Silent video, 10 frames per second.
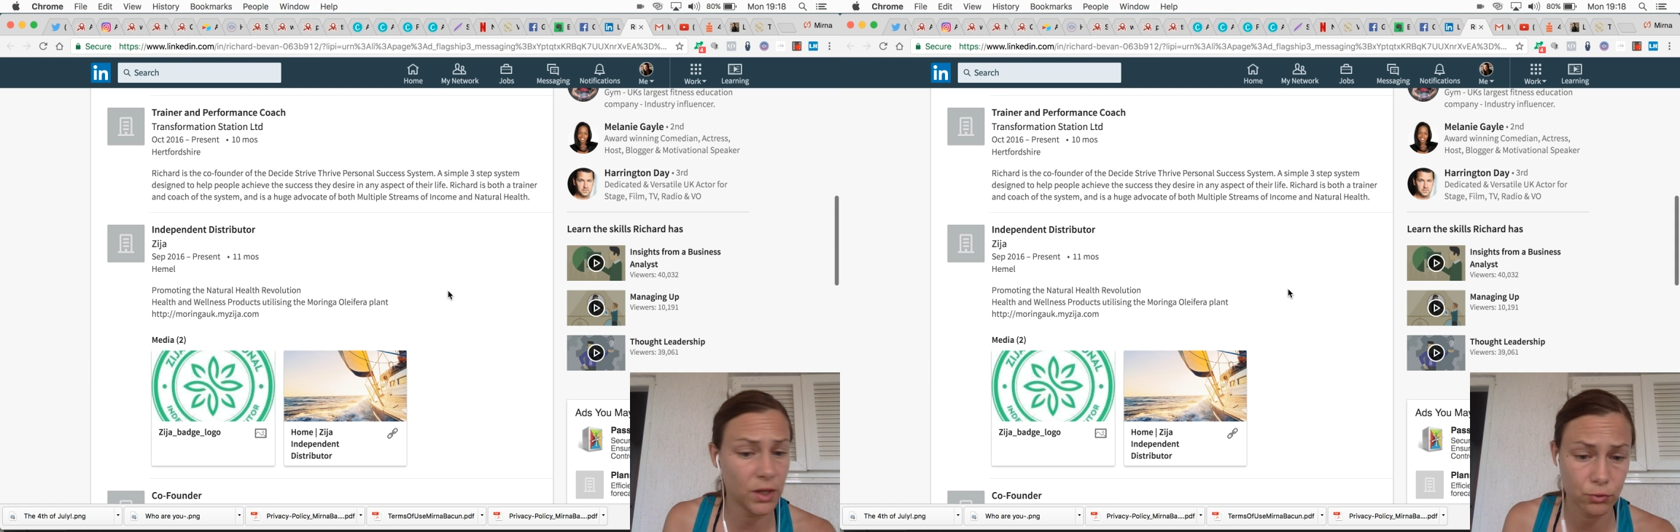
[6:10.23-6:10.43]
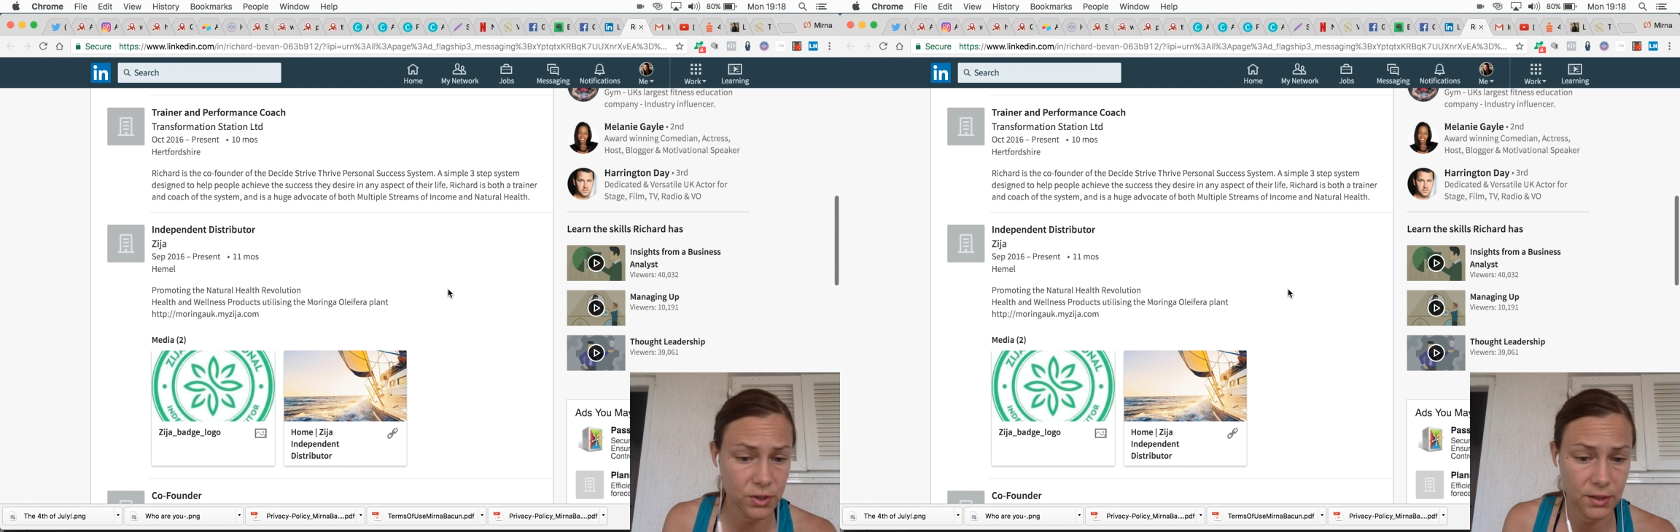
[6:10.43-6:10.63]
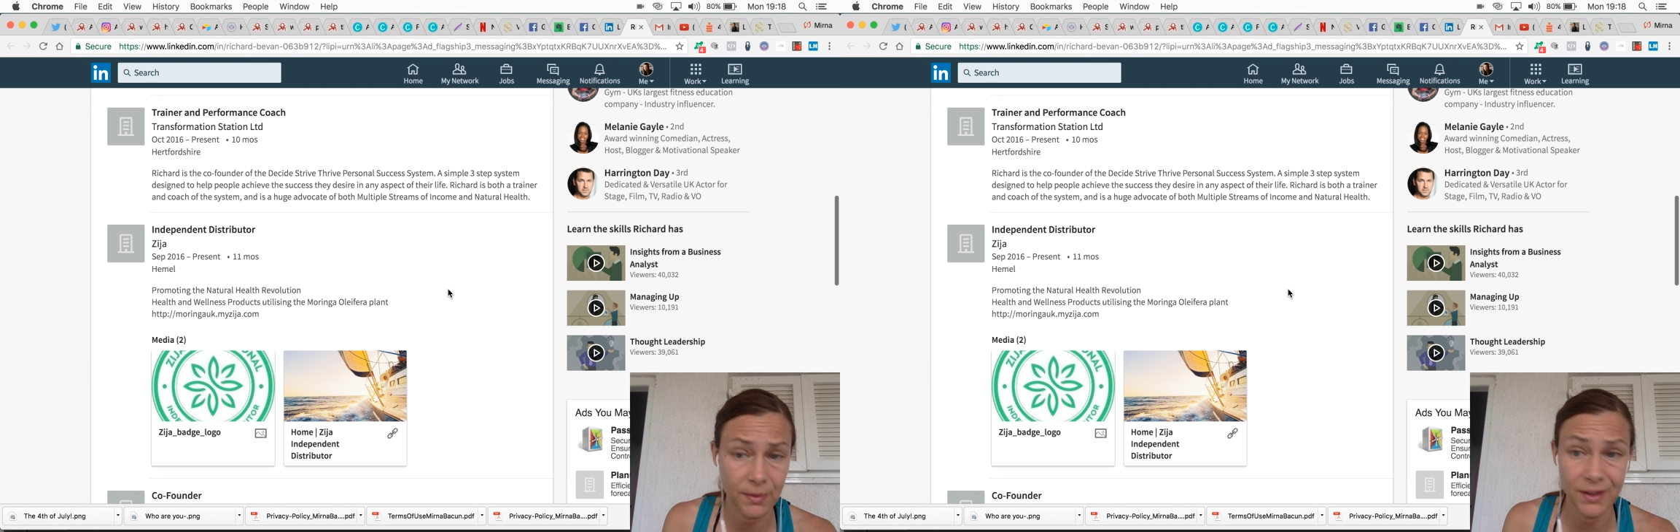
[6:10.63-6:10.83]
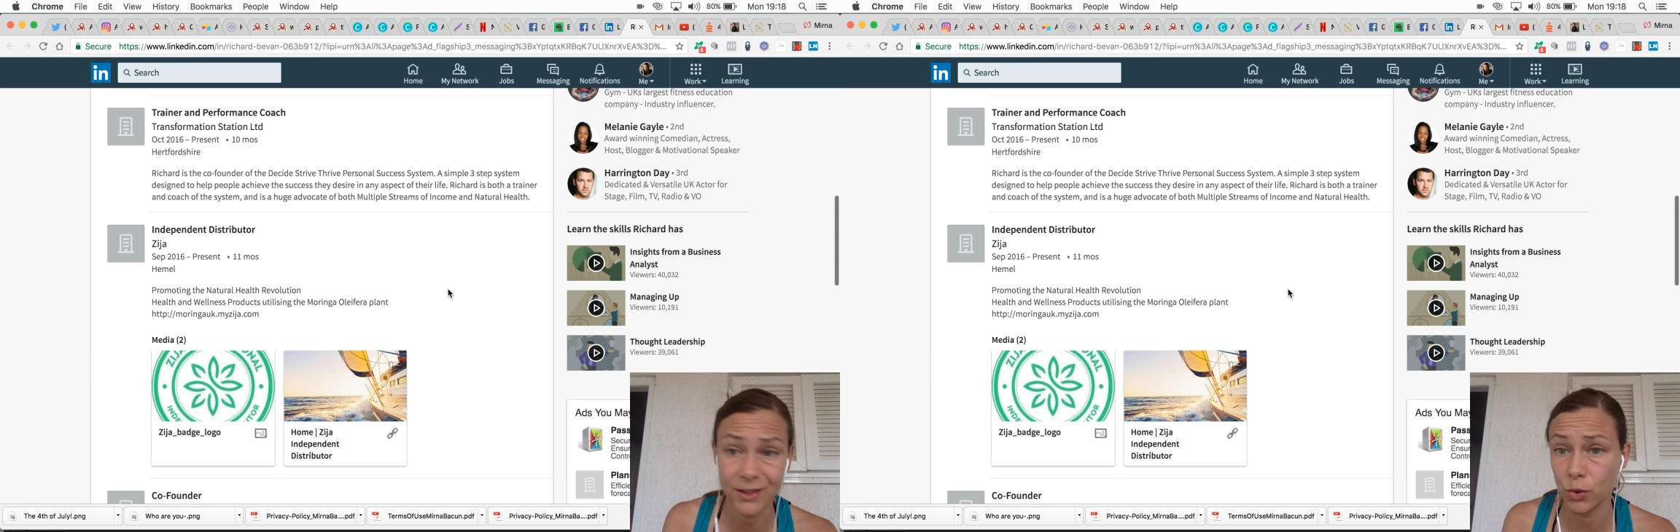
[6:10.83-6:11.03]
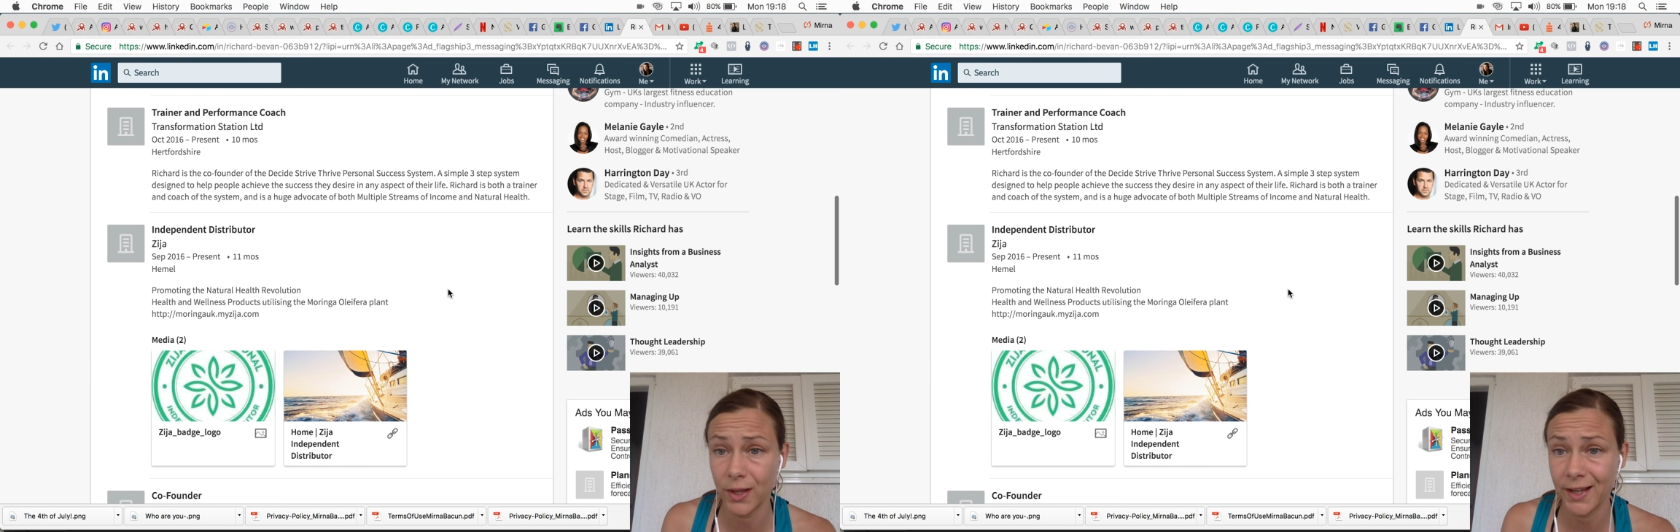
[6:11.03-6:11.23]
don't trust him. I
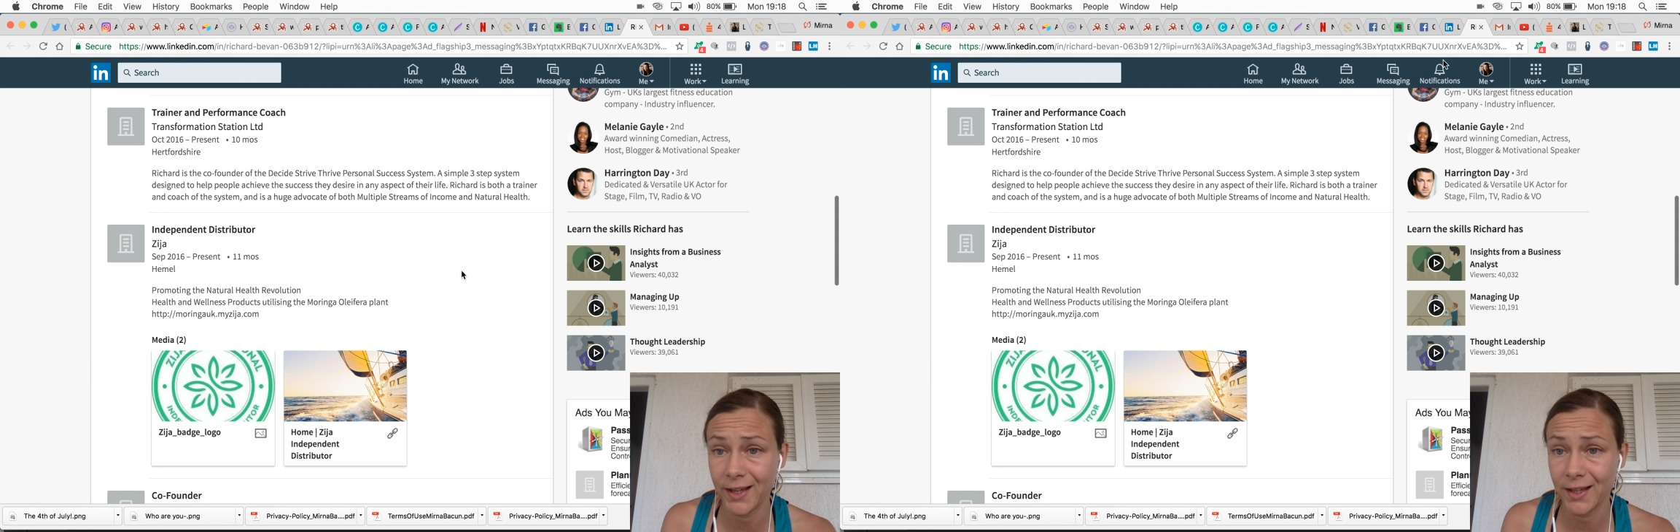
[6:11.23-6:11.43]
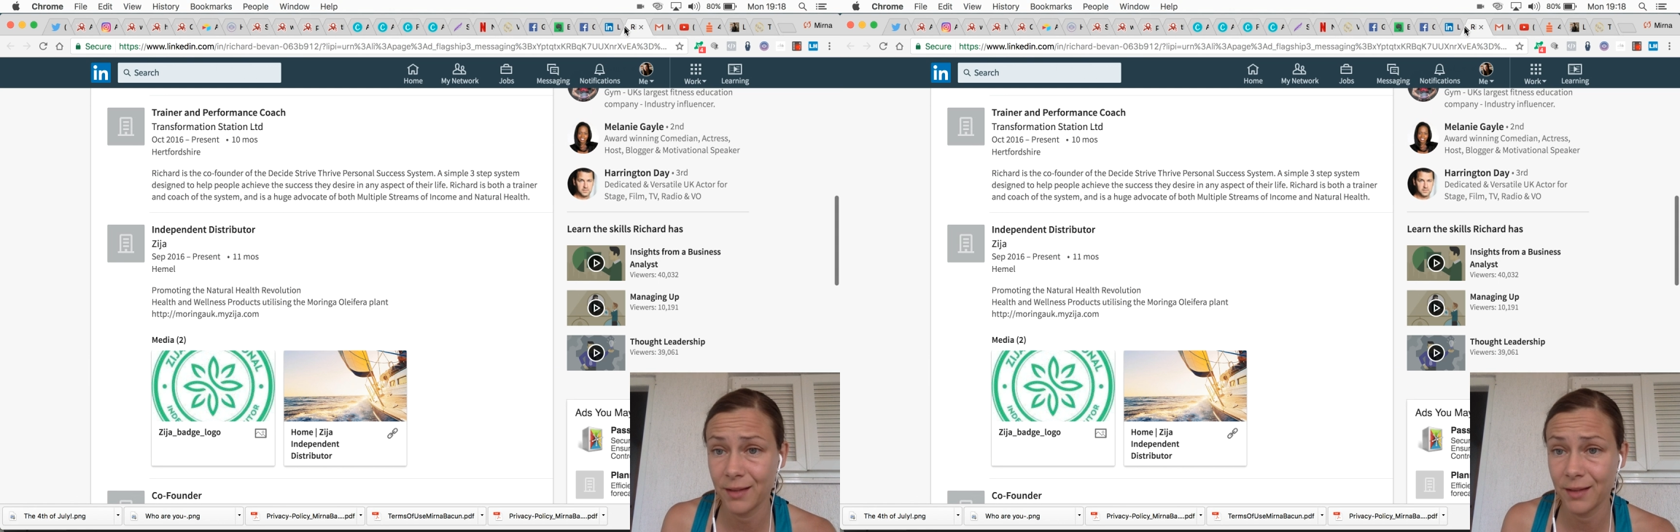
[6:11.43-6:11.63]
don't like him.